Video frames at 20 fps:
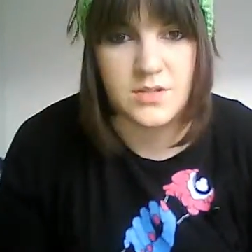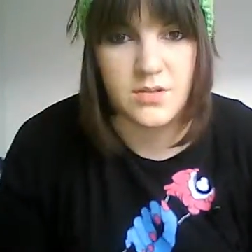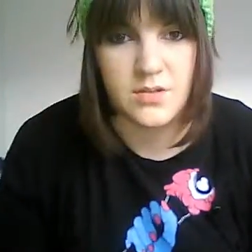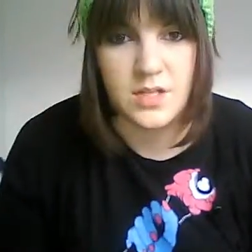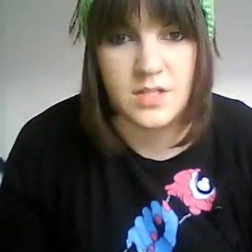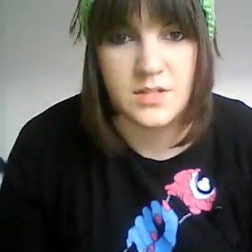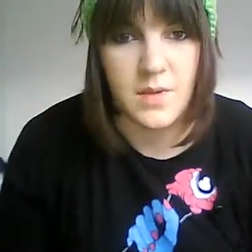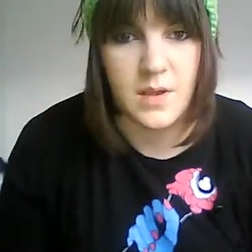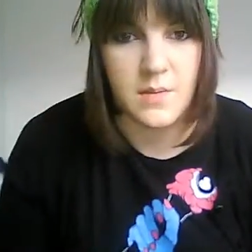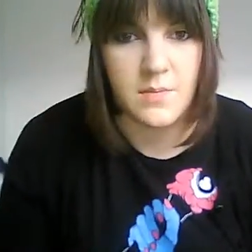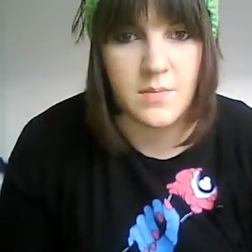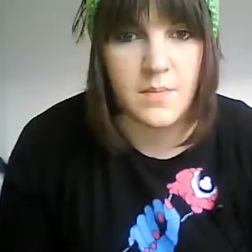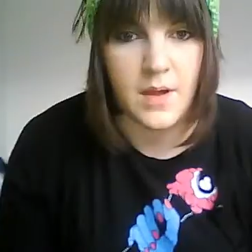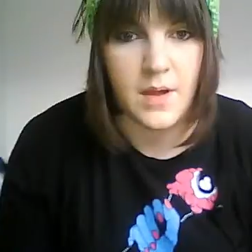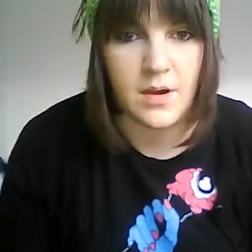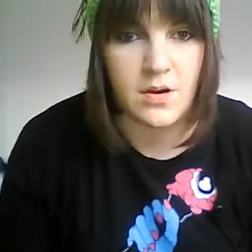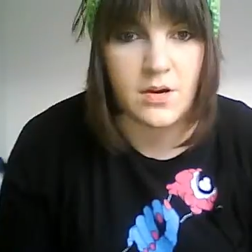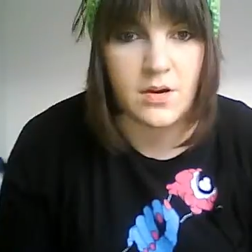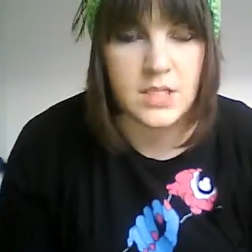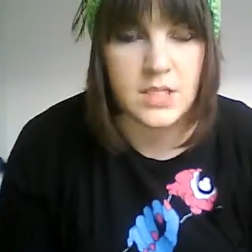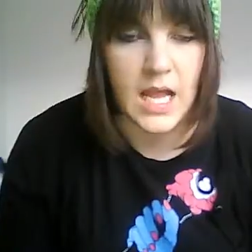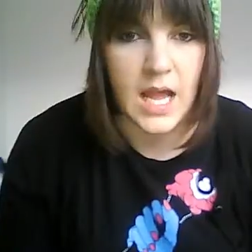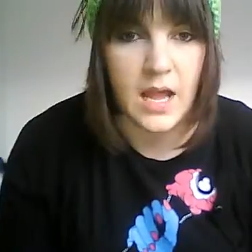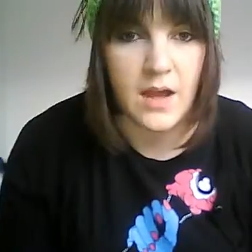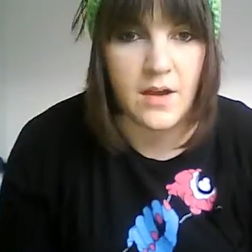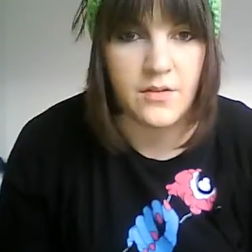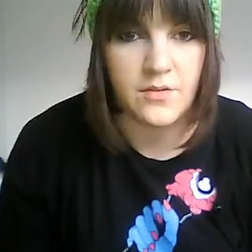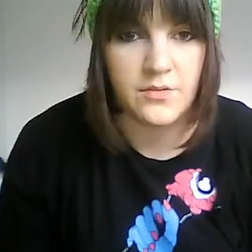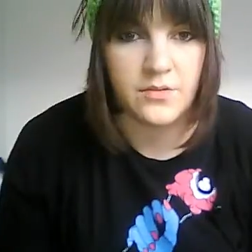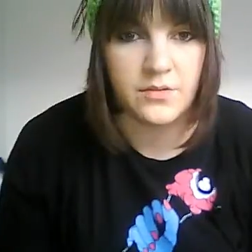So this might be better to
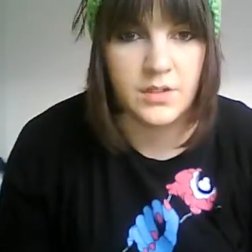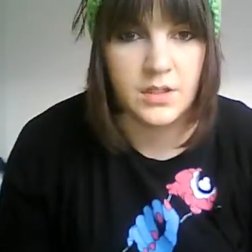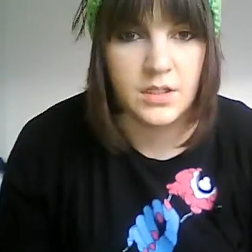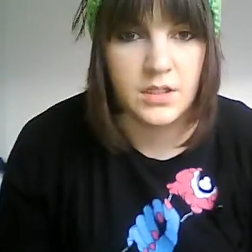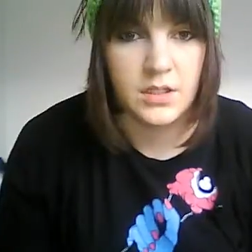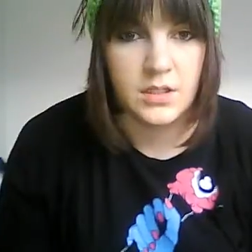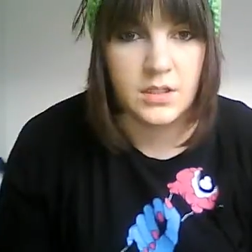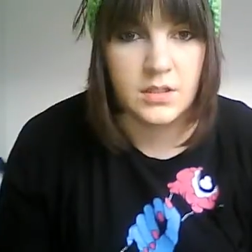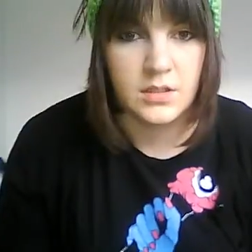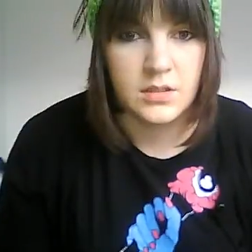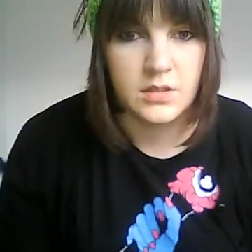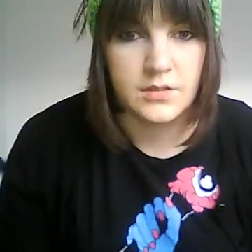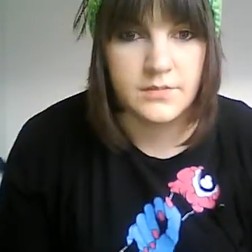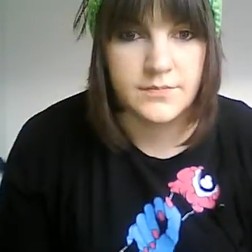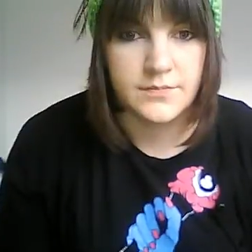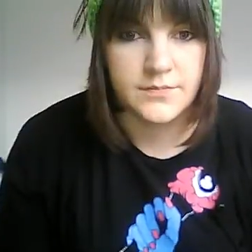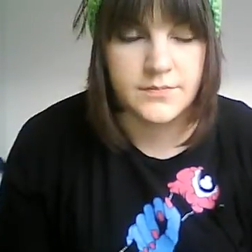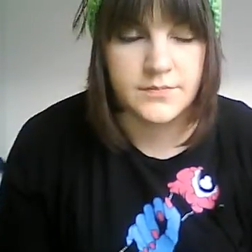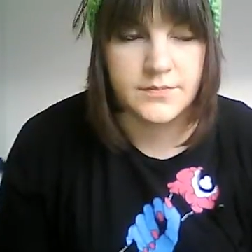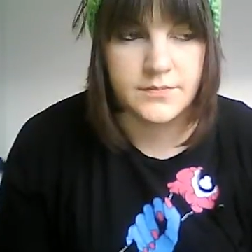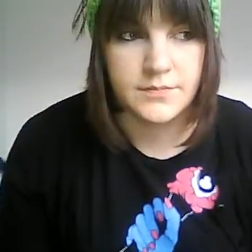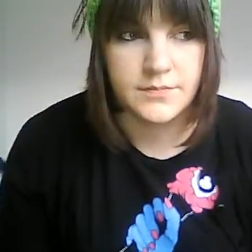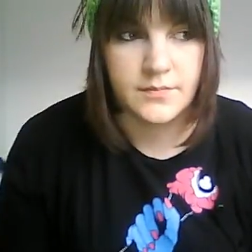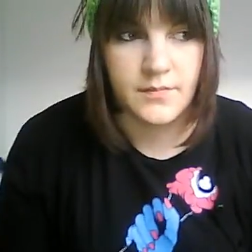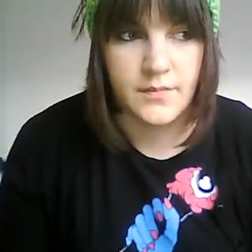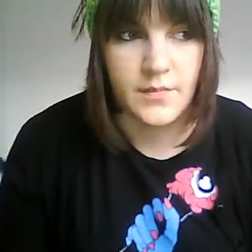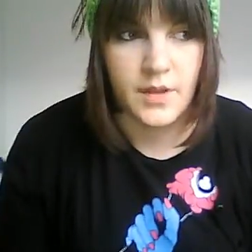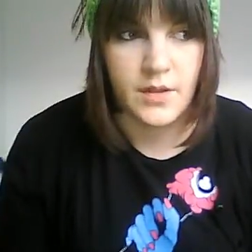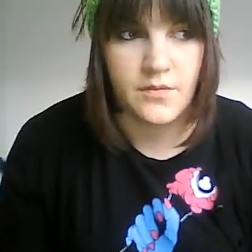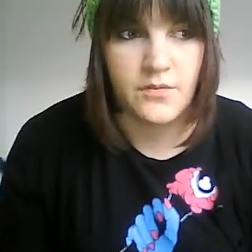have
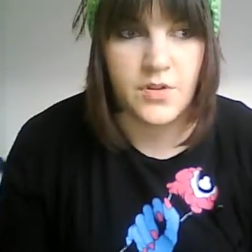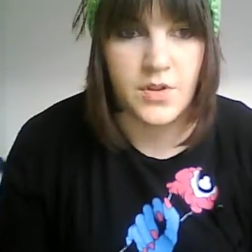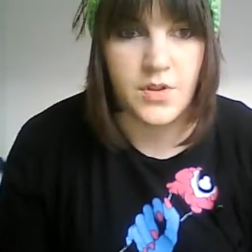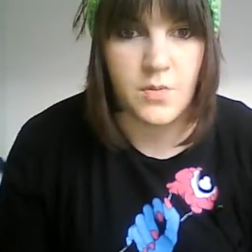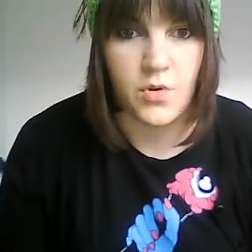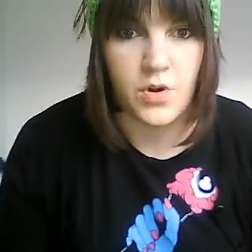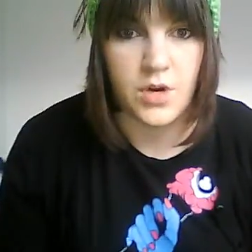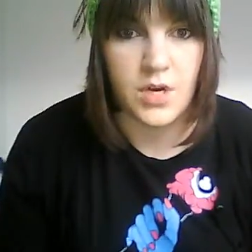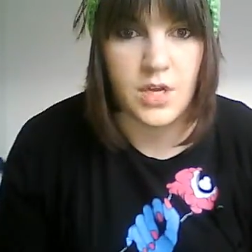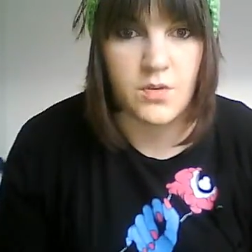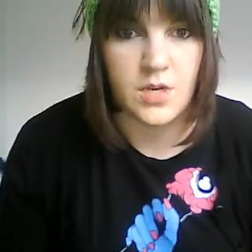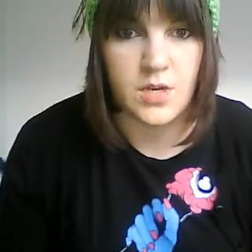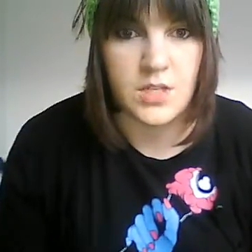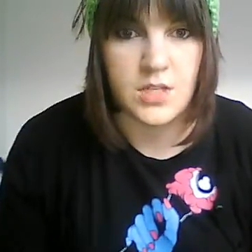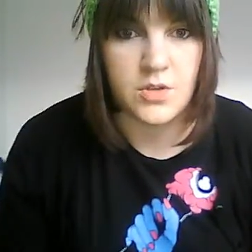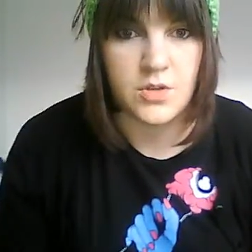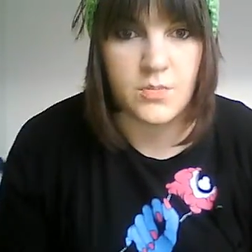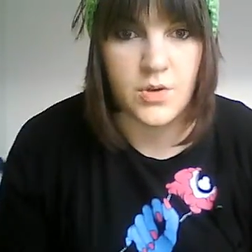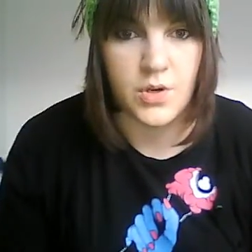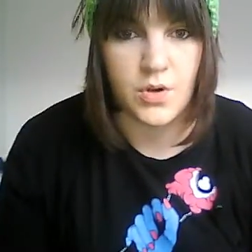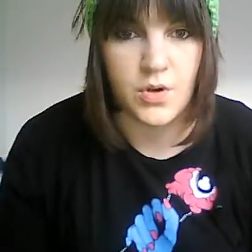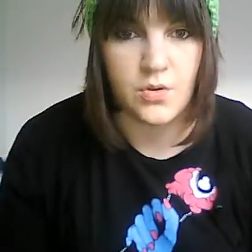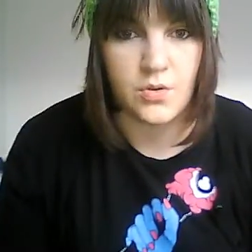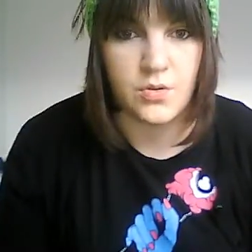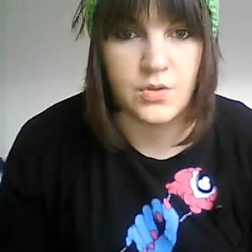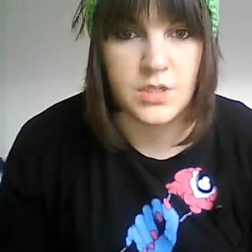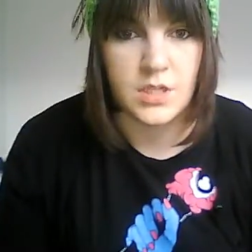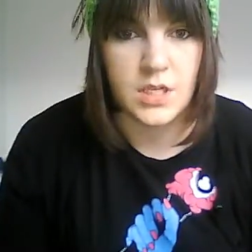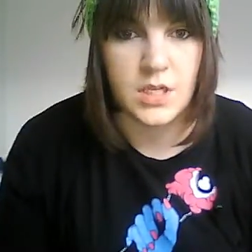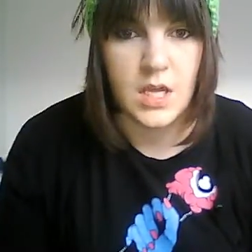for the morning when it's super
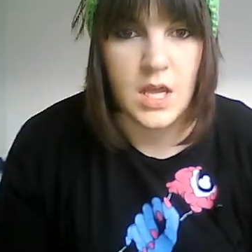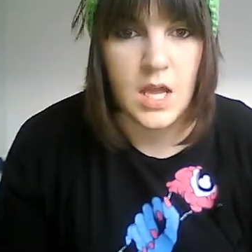cold.